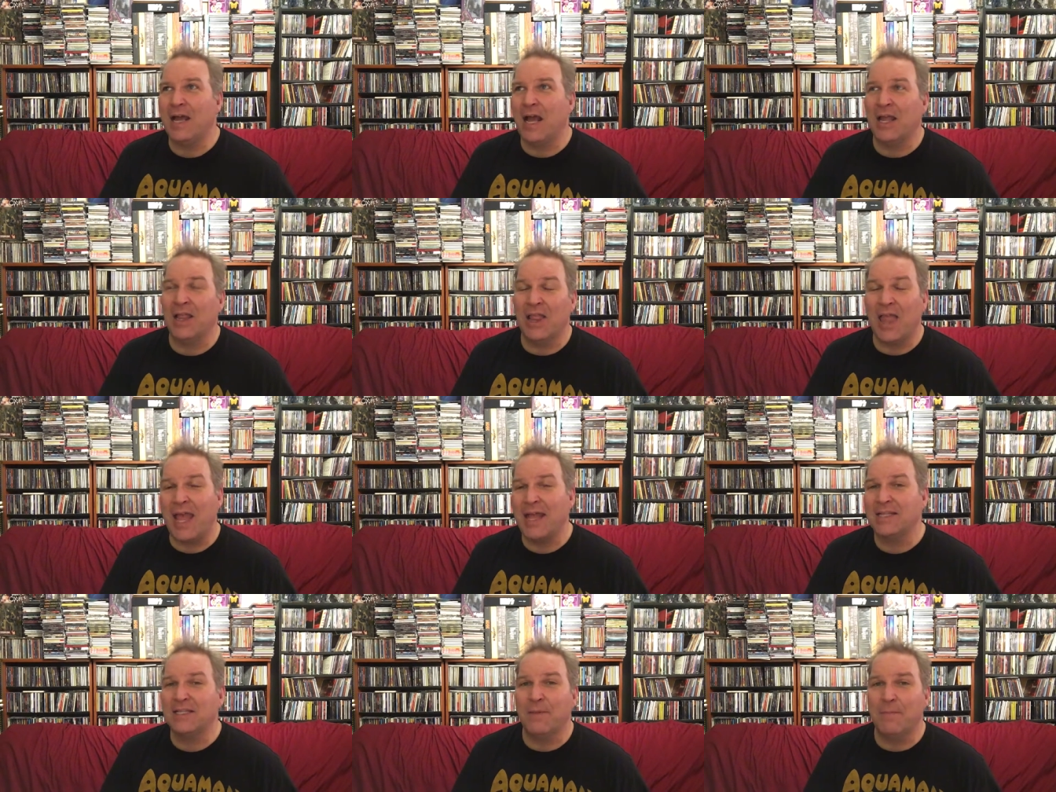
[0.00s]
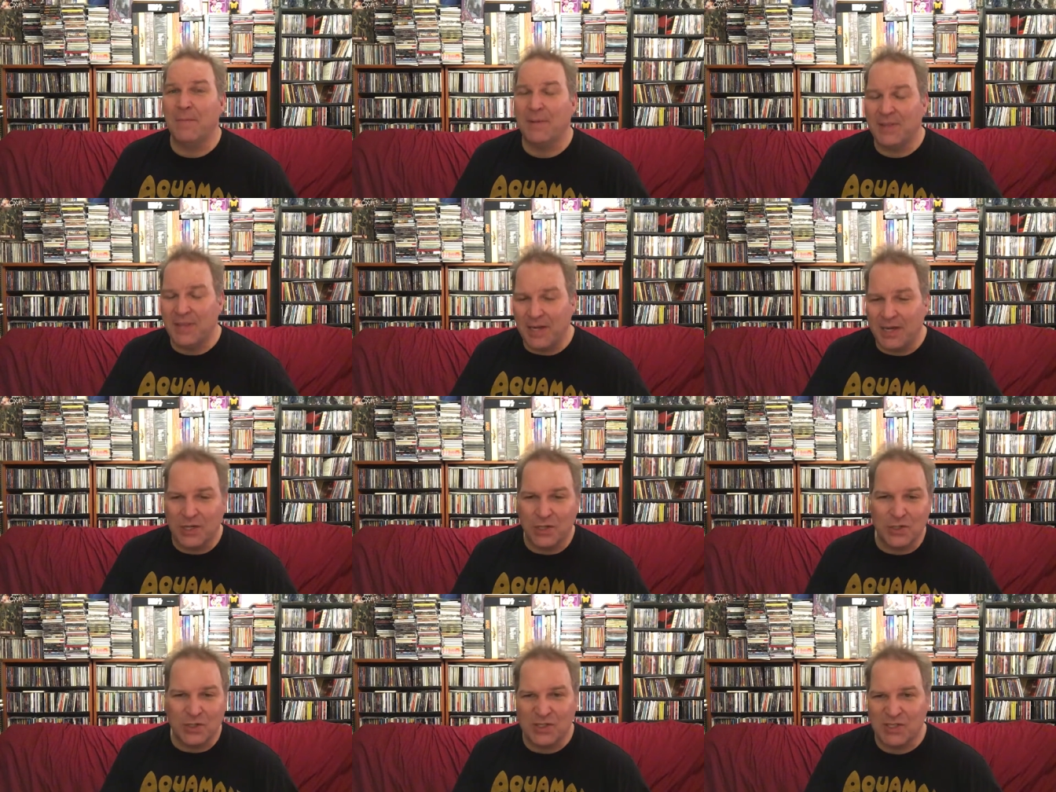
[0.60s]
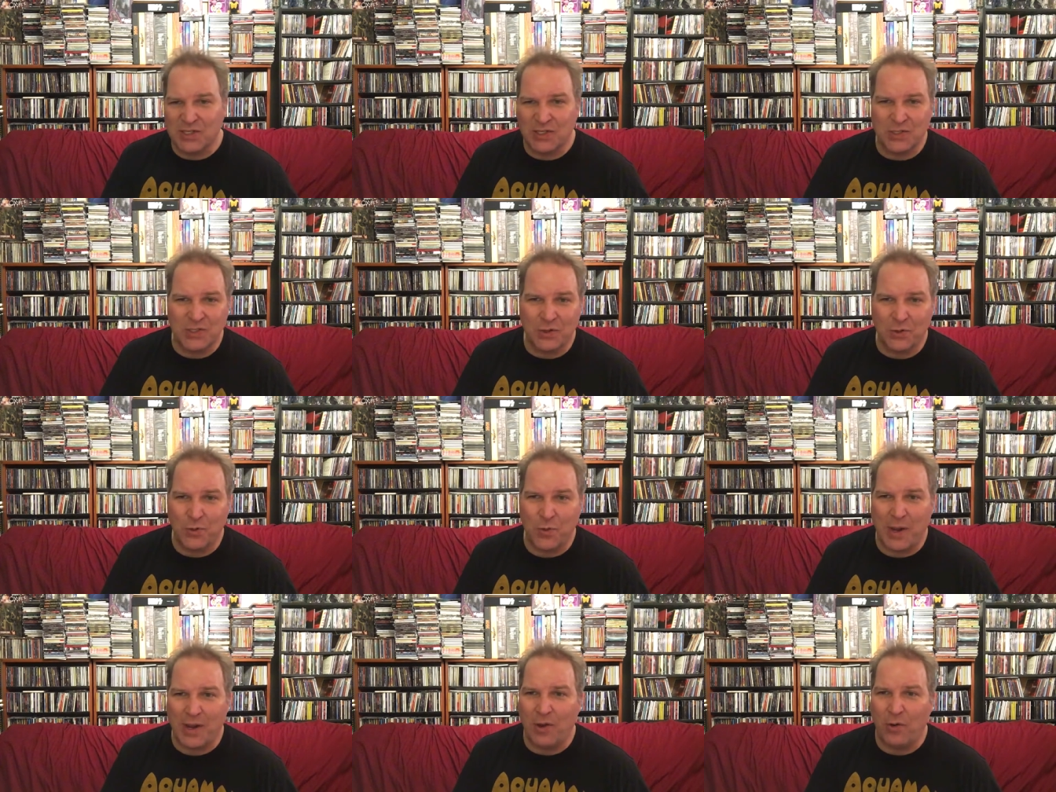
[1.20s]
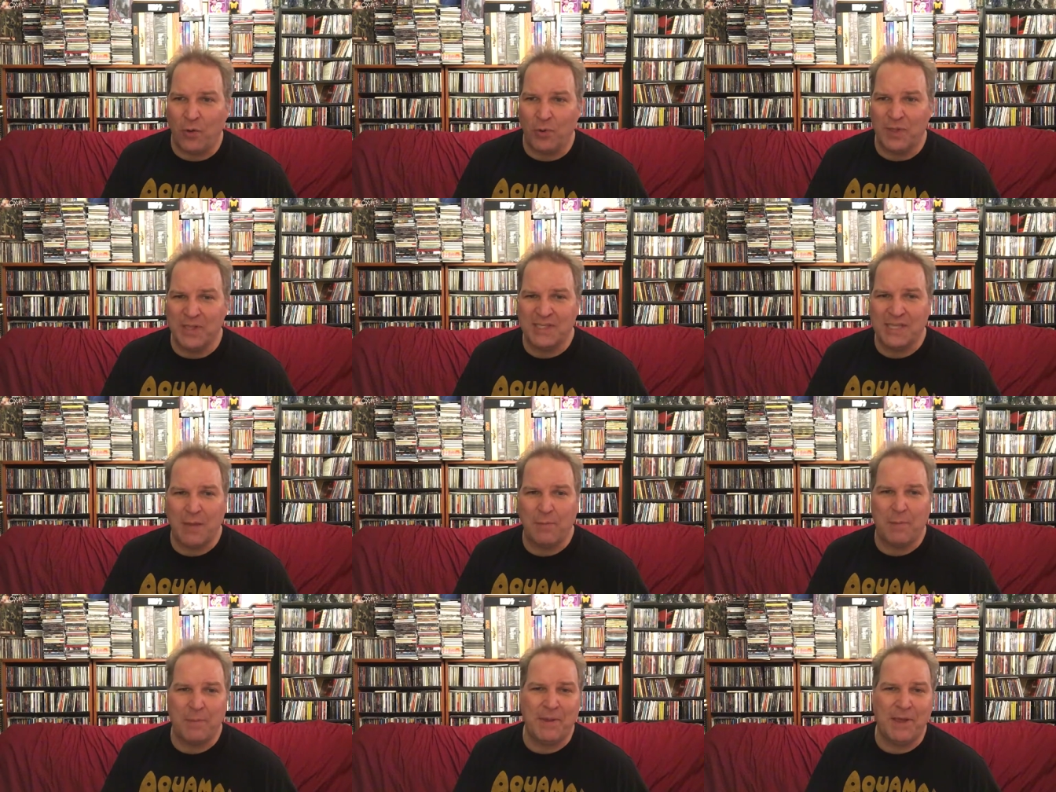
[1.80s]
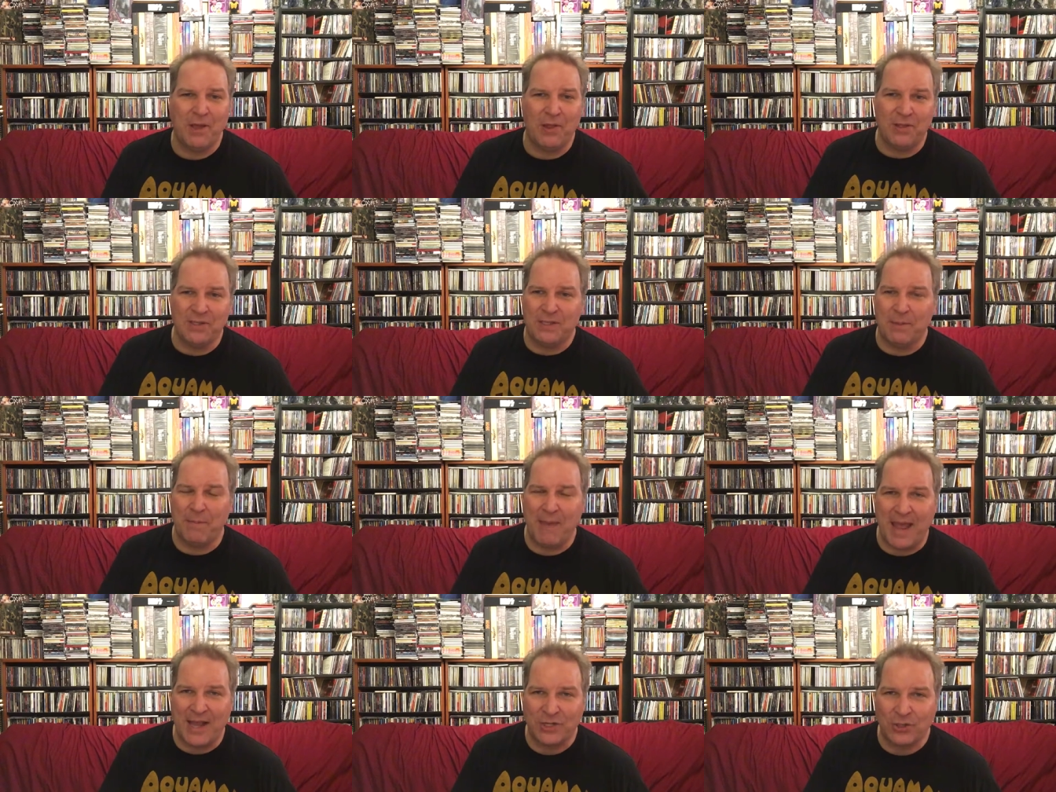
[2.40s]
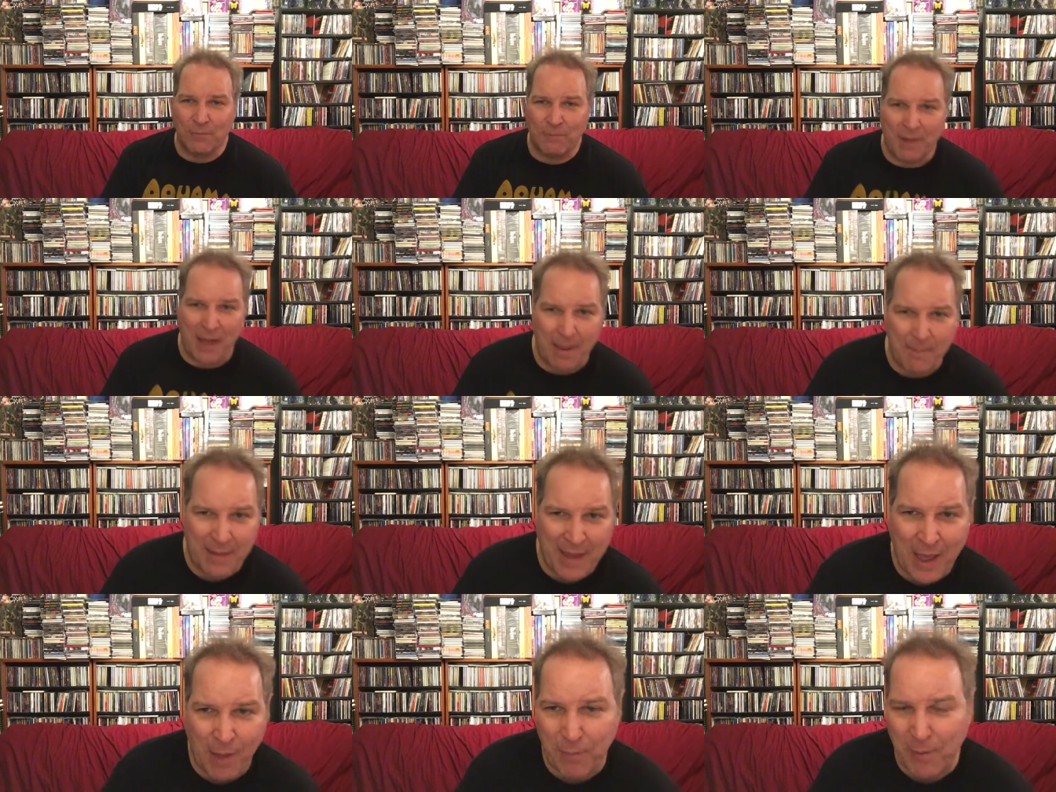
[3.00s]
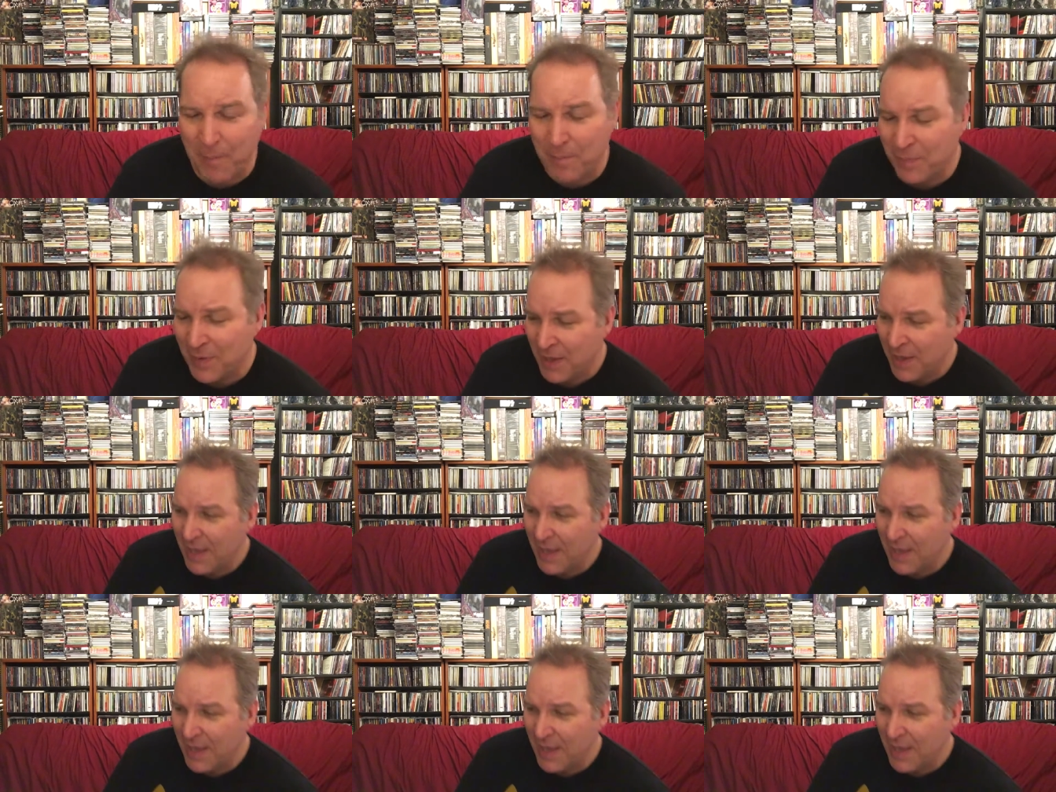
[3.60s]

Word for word: I liked them, but they didn't still quite hold the same appeal as the Bash and Pop album.